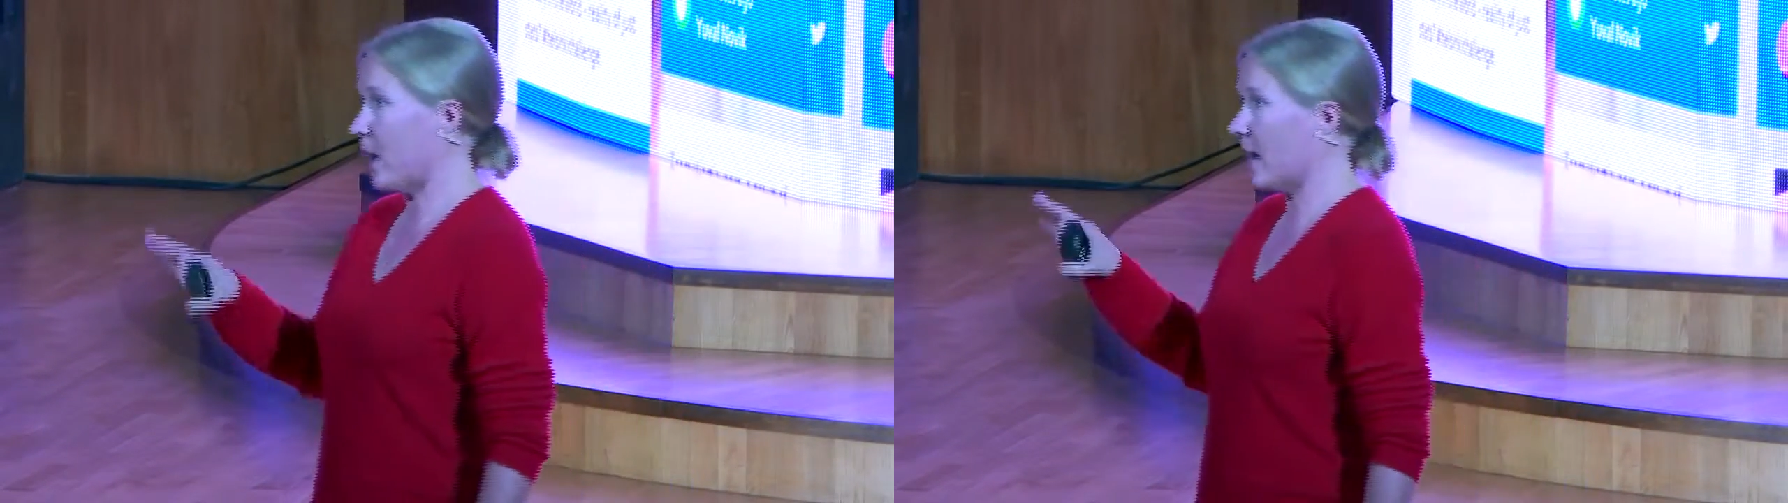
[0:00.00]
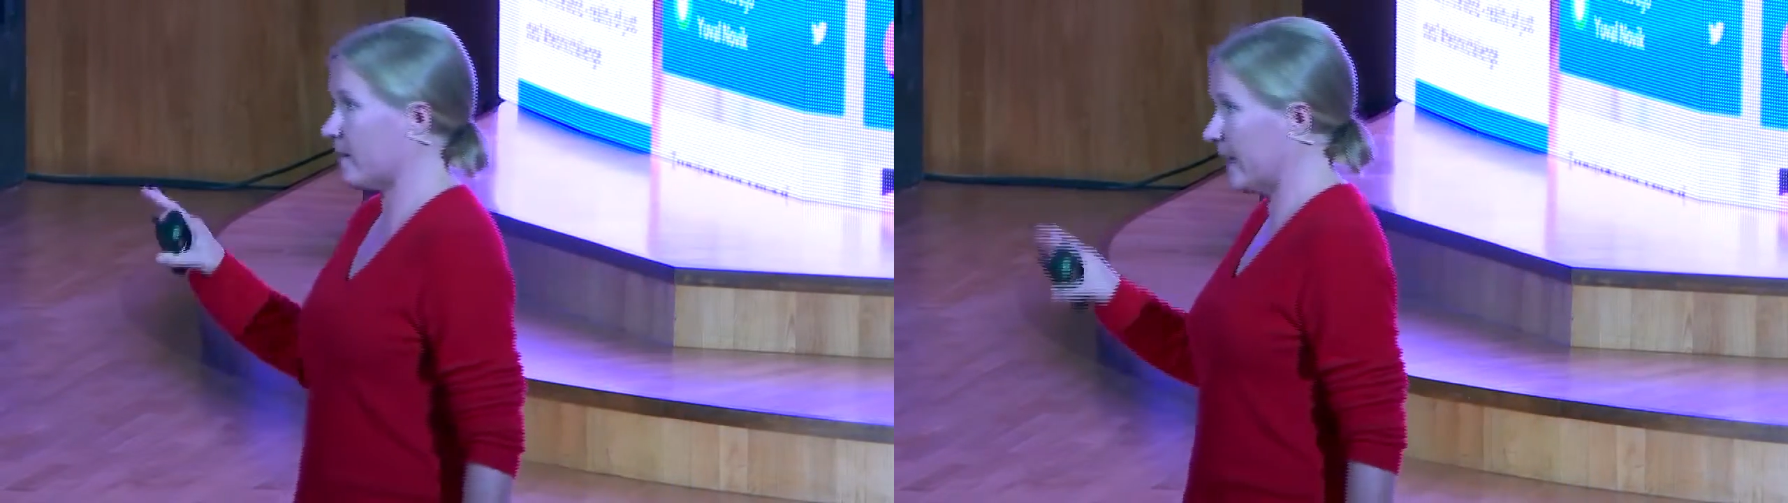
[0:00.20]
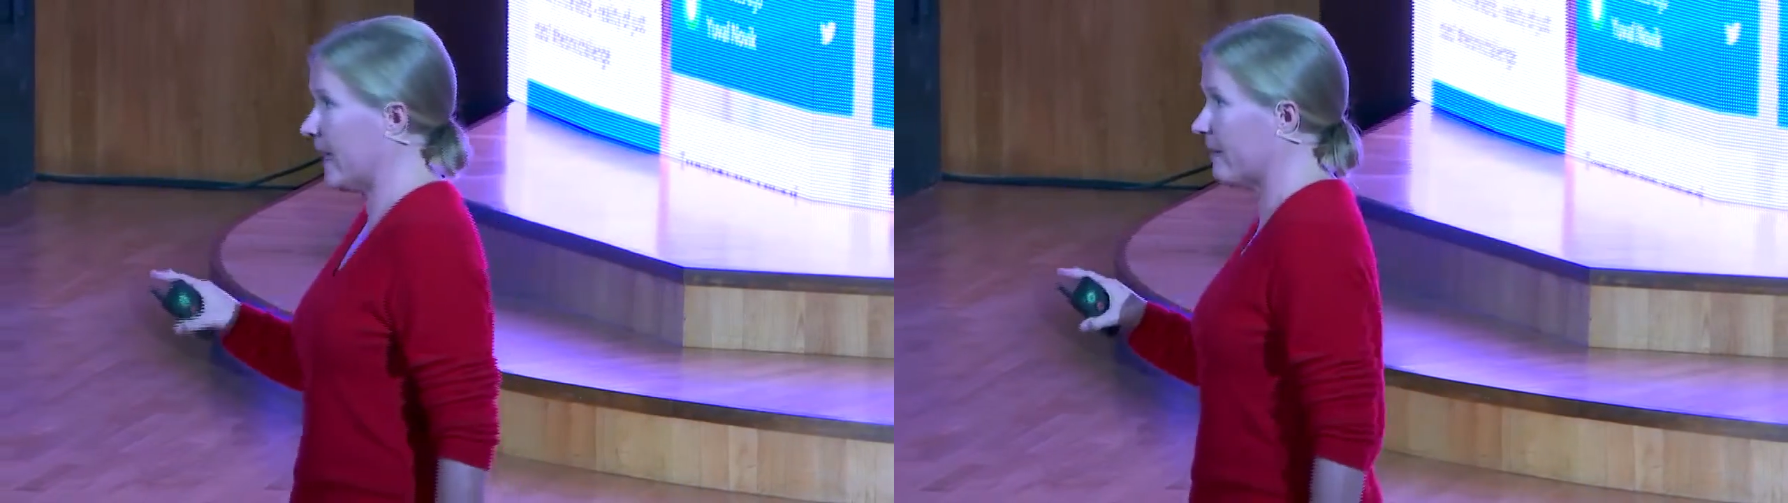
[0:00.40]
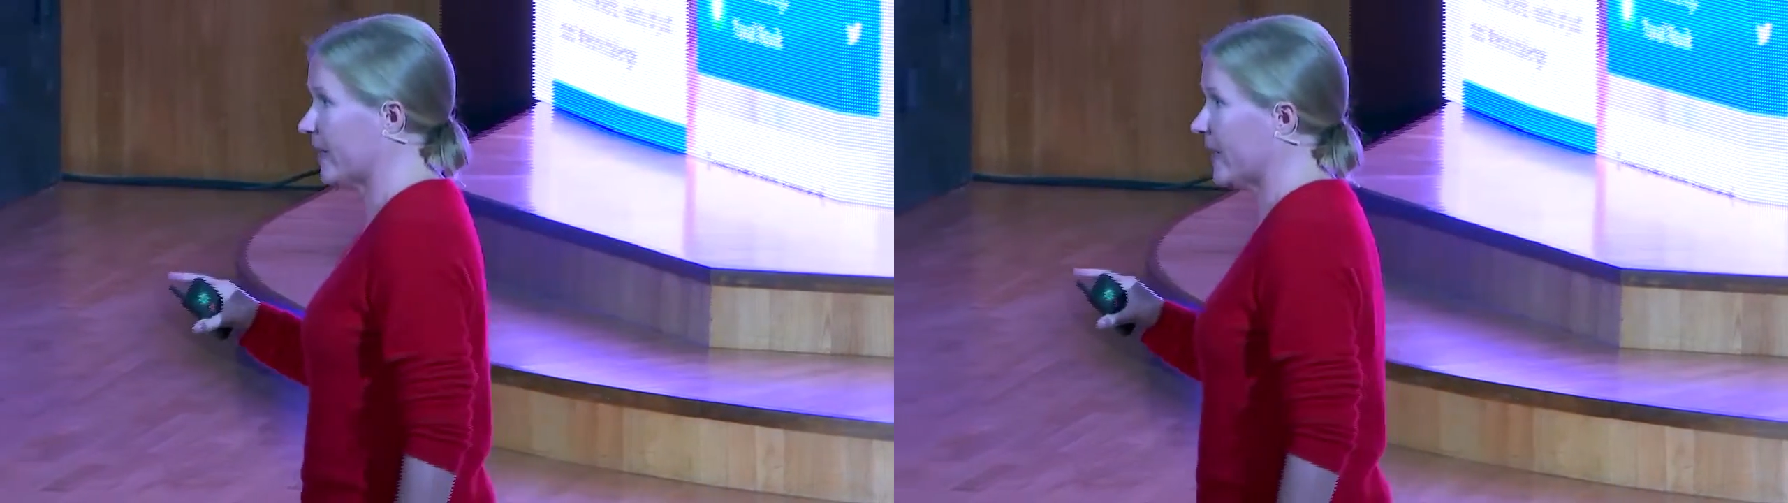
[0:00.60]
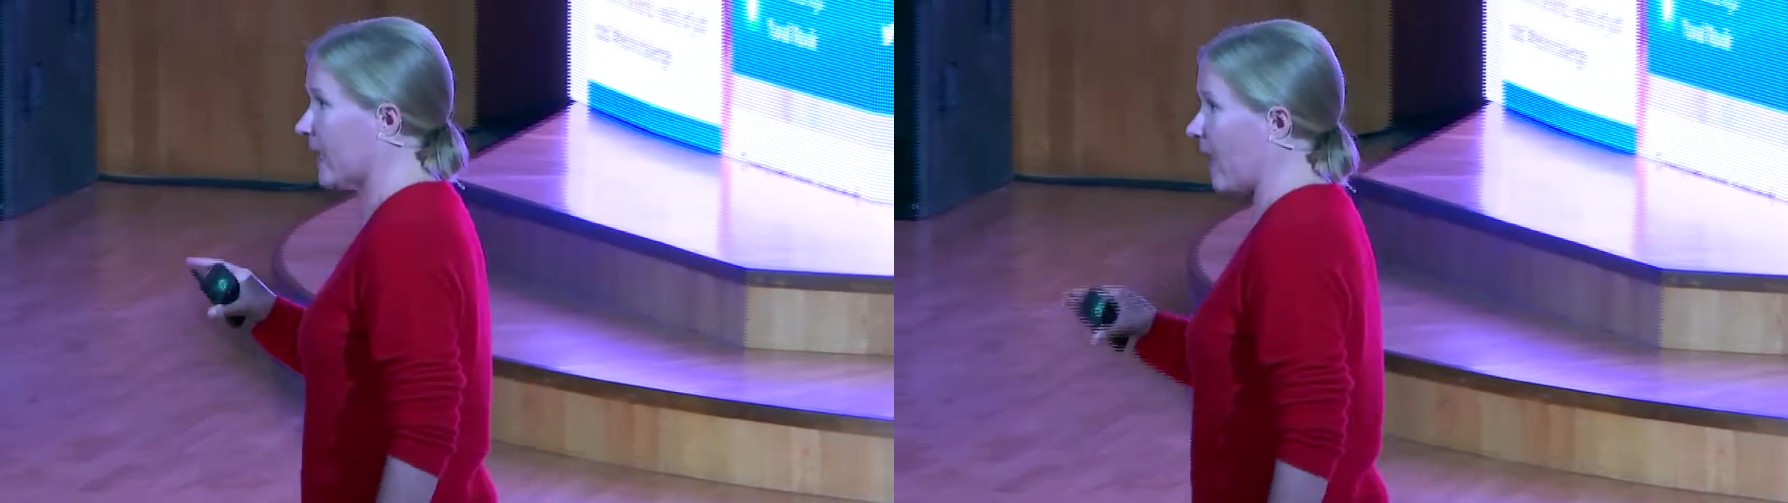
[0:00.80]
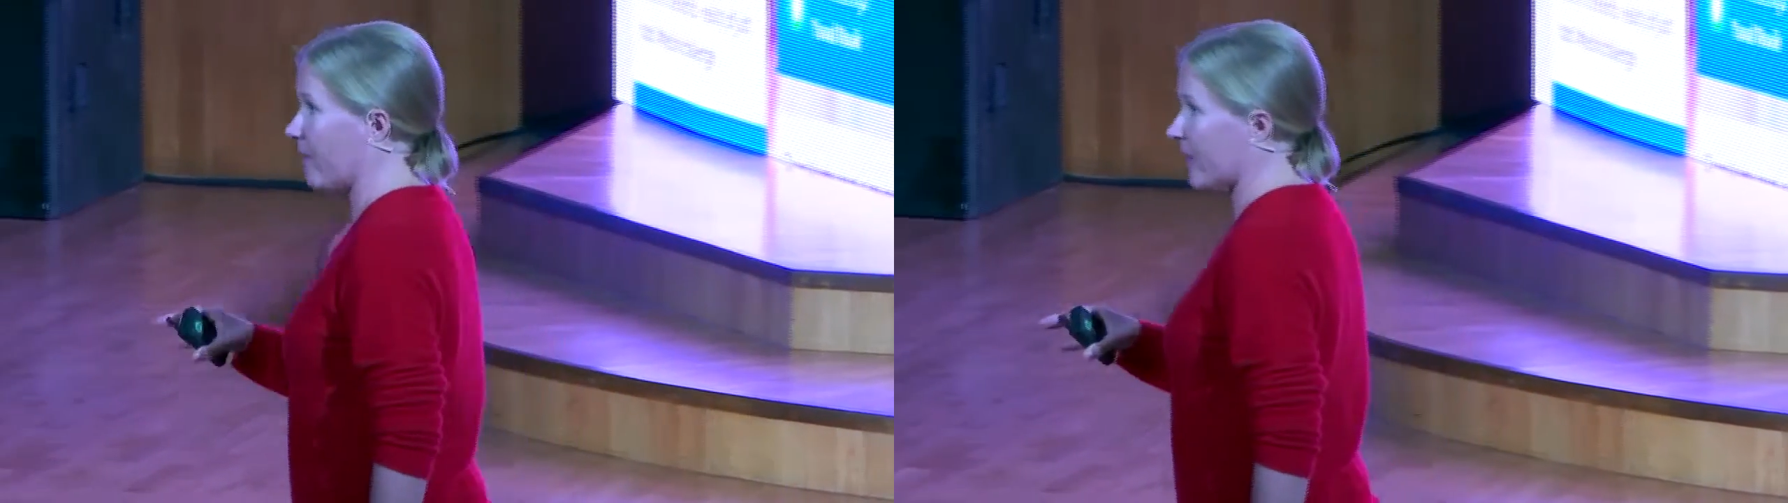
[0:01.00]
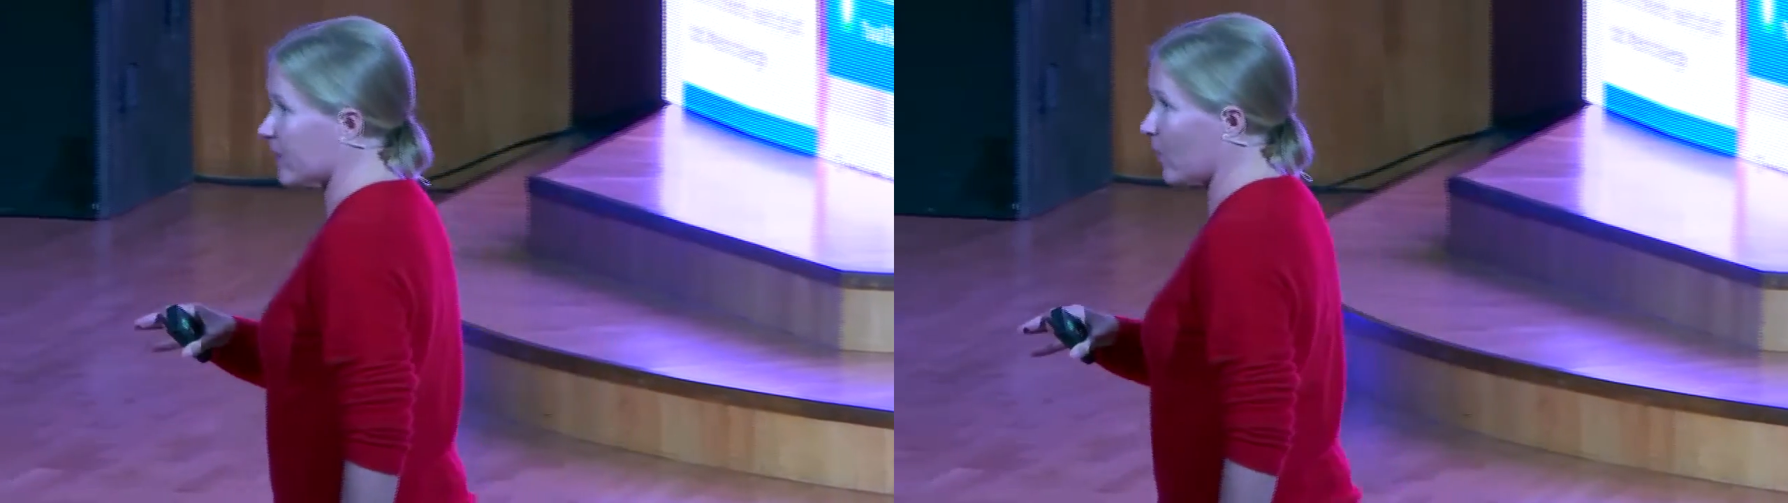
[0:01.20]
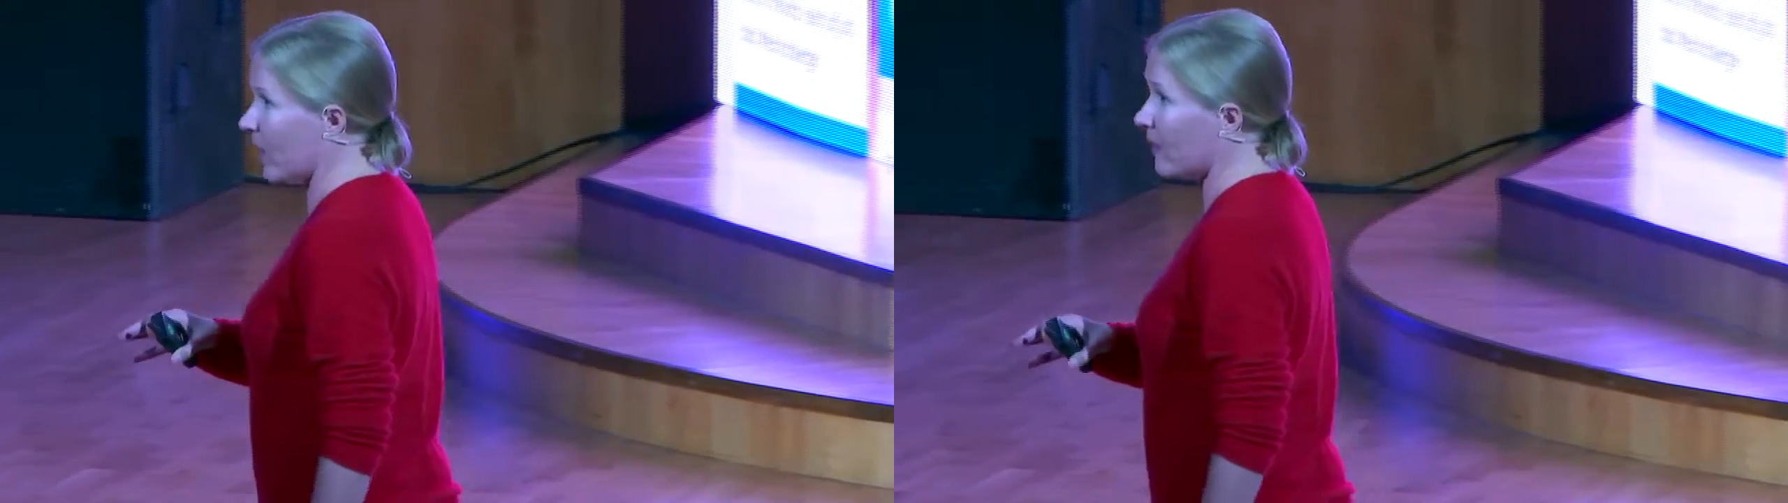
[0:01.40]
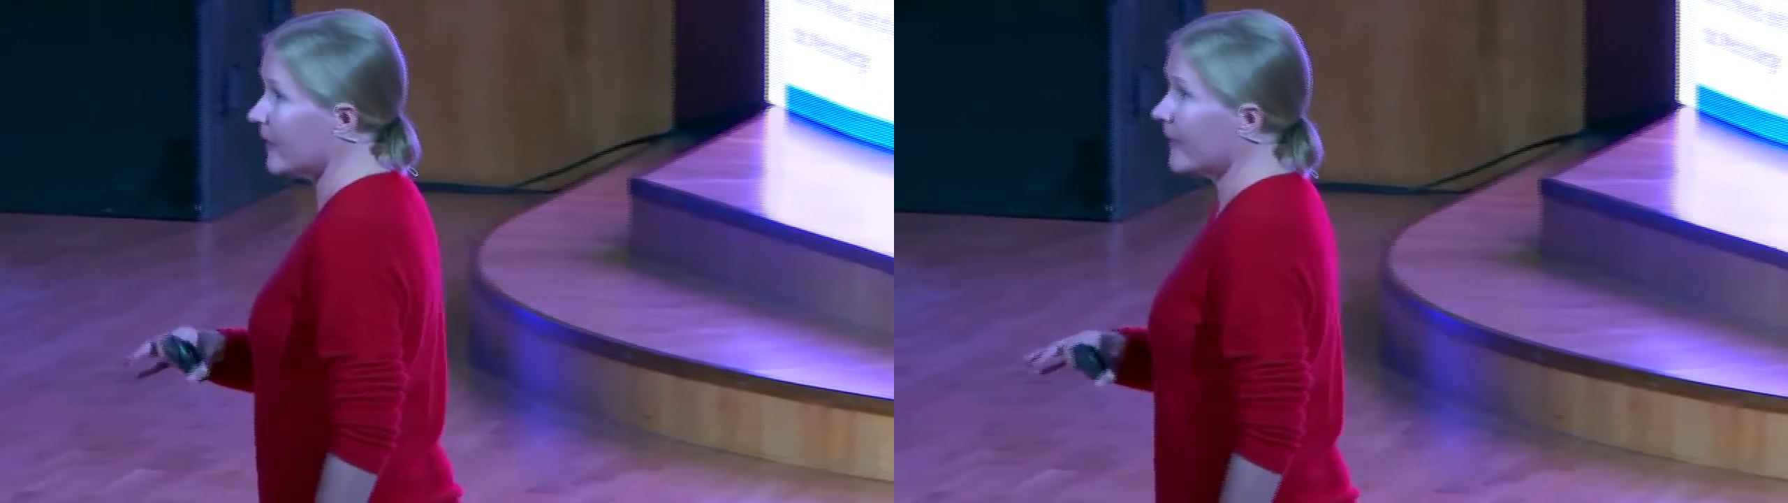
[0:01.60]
but in everyday life as well.